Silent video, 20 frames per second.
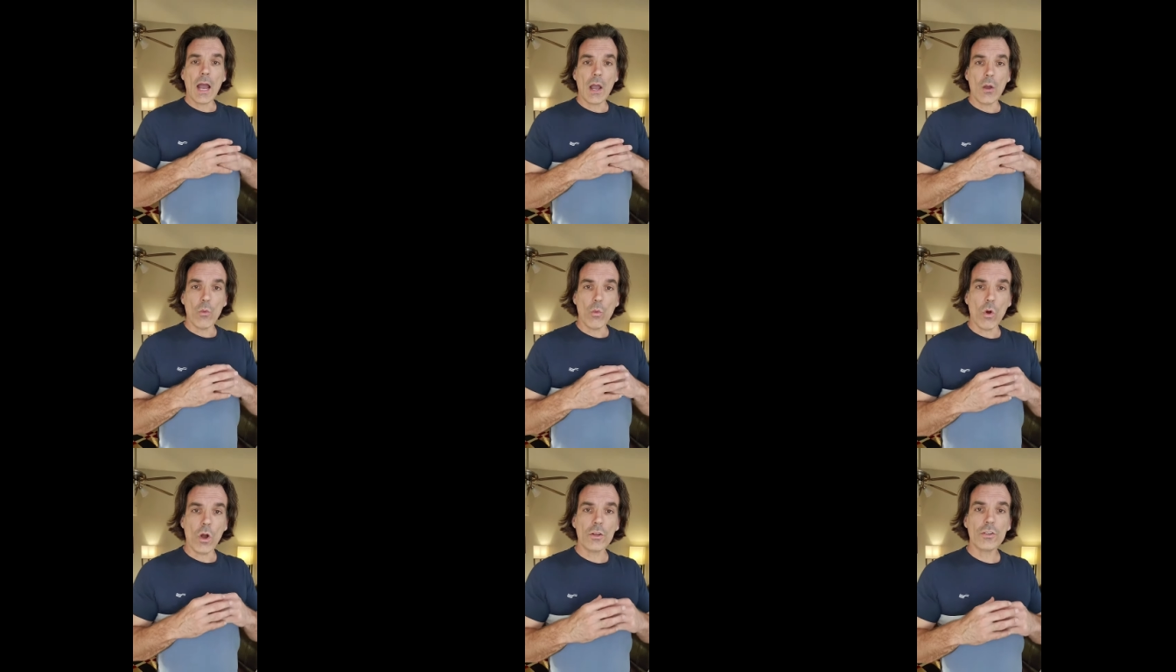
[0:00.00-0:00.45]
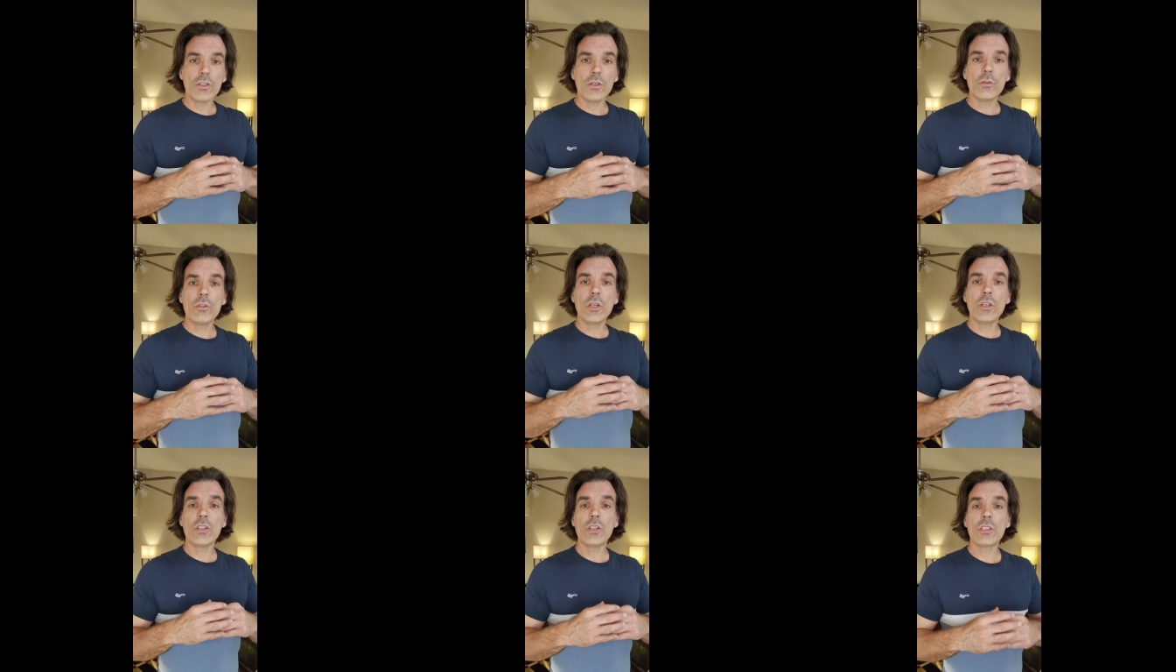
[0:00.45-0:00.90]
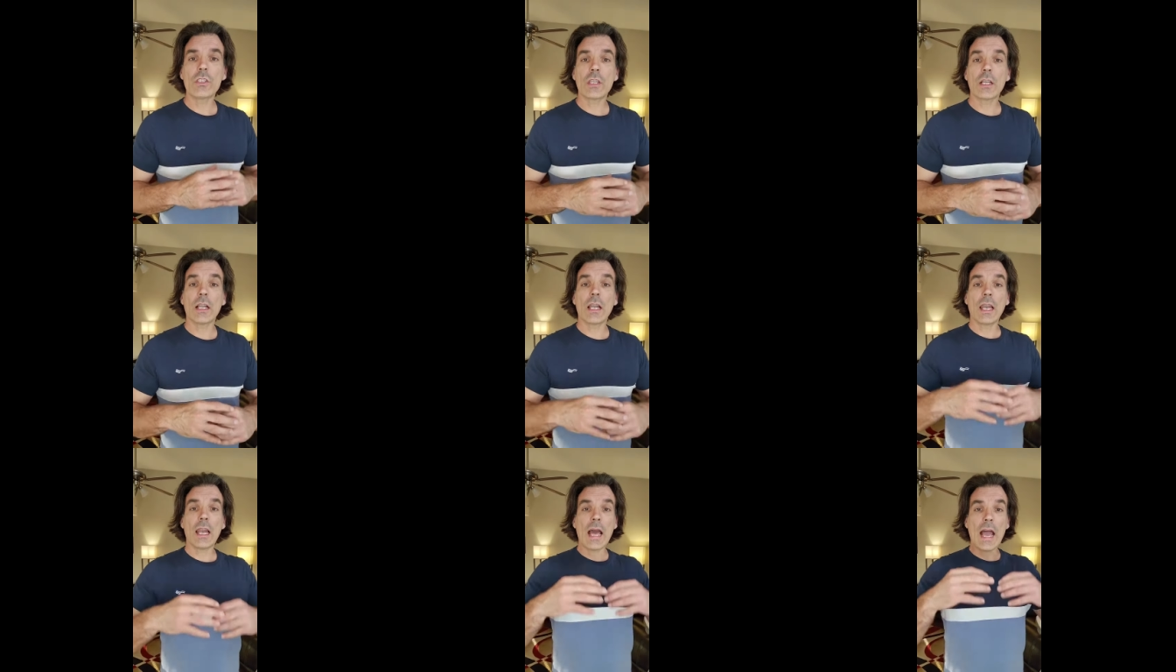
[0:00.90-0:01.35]
I want you to just
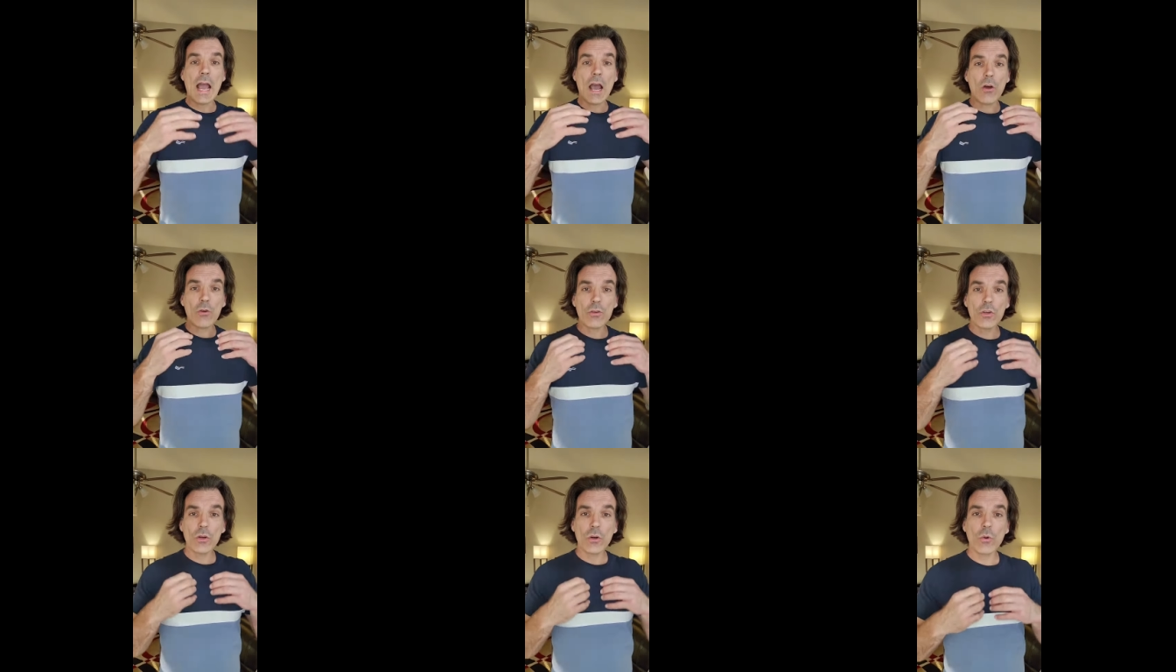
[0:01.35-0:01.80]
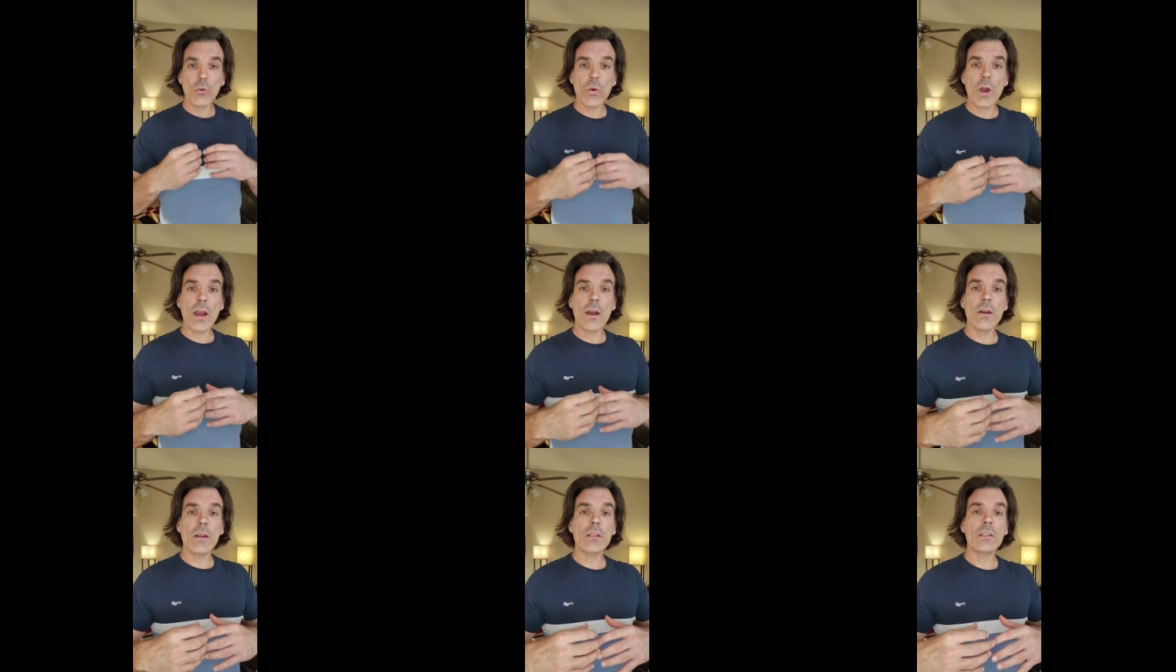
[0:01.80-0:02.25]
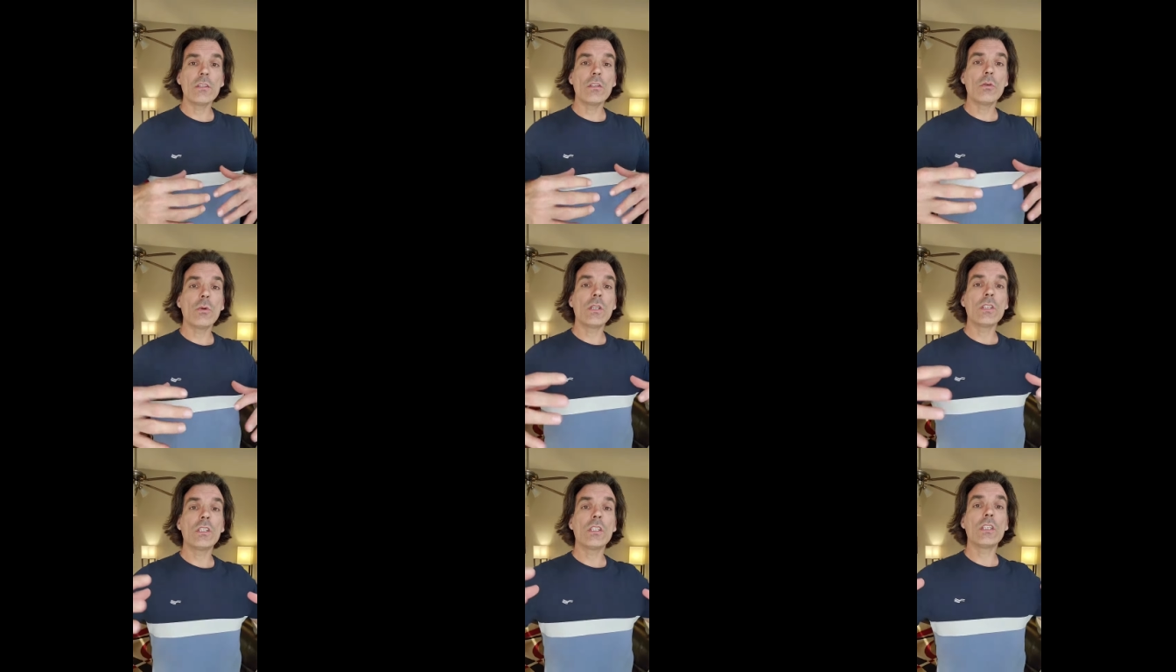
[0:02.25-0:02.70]
allow your awareness
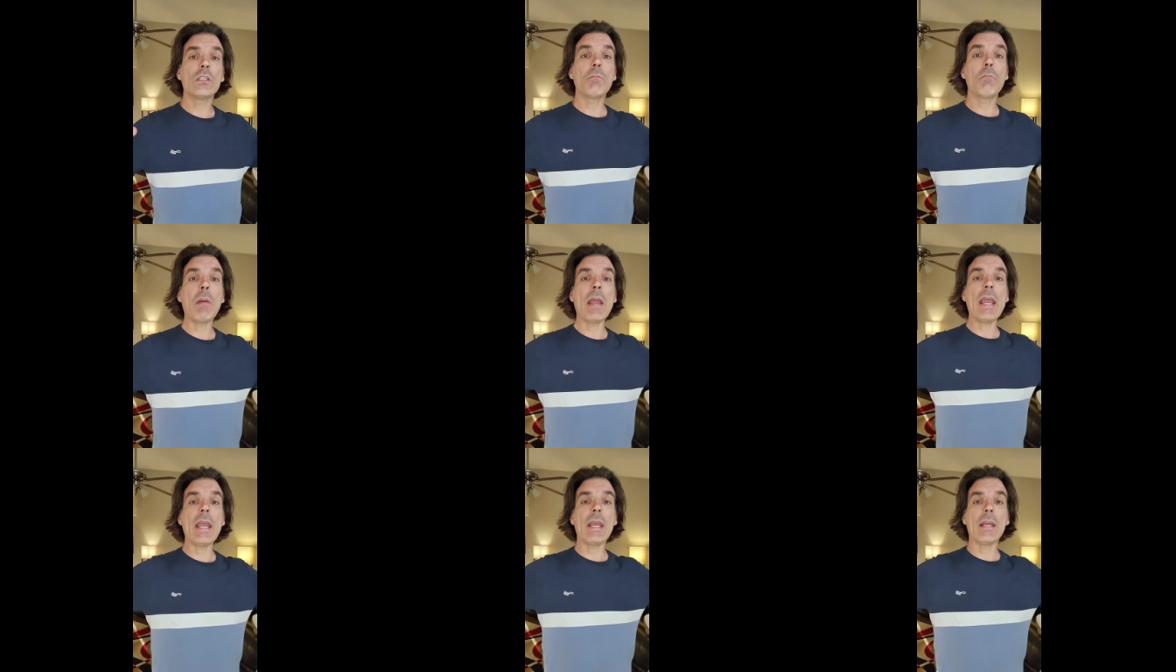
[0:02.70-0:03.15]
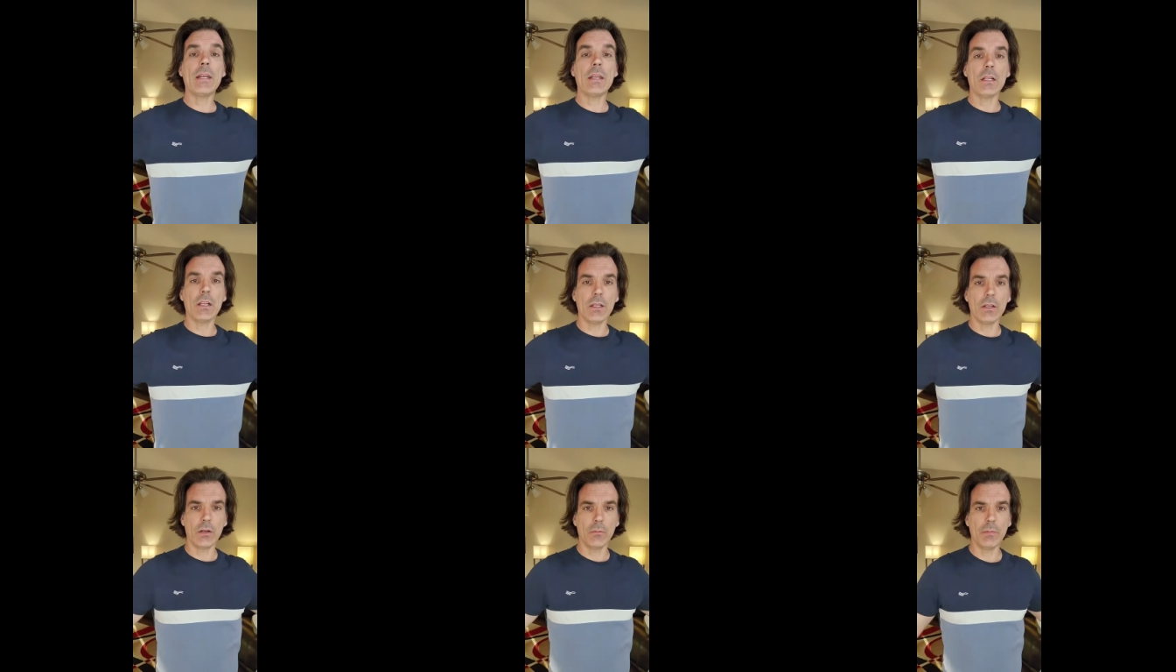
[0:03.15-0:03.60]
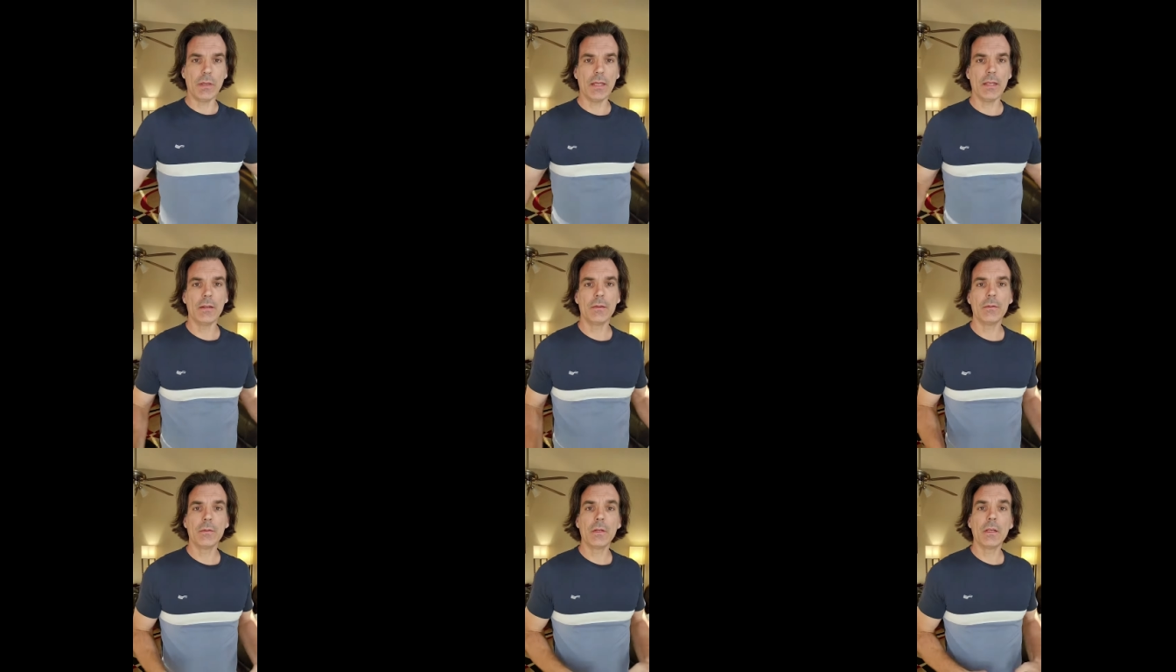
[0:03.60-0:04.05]
to expand a little
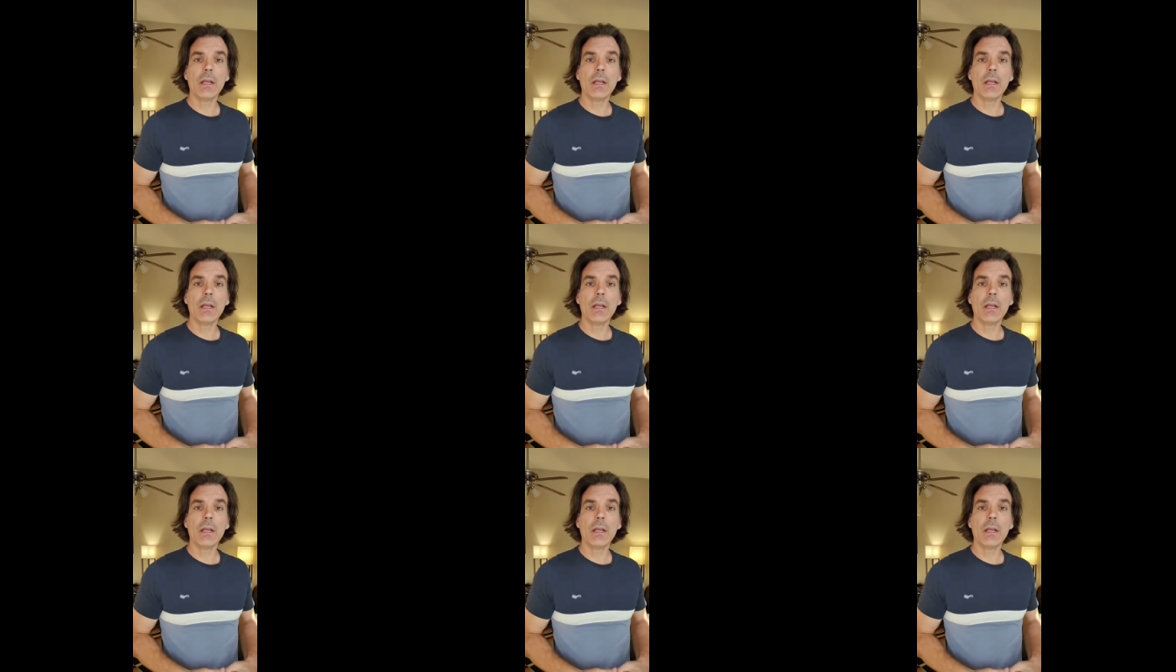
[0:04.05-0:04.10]
bit.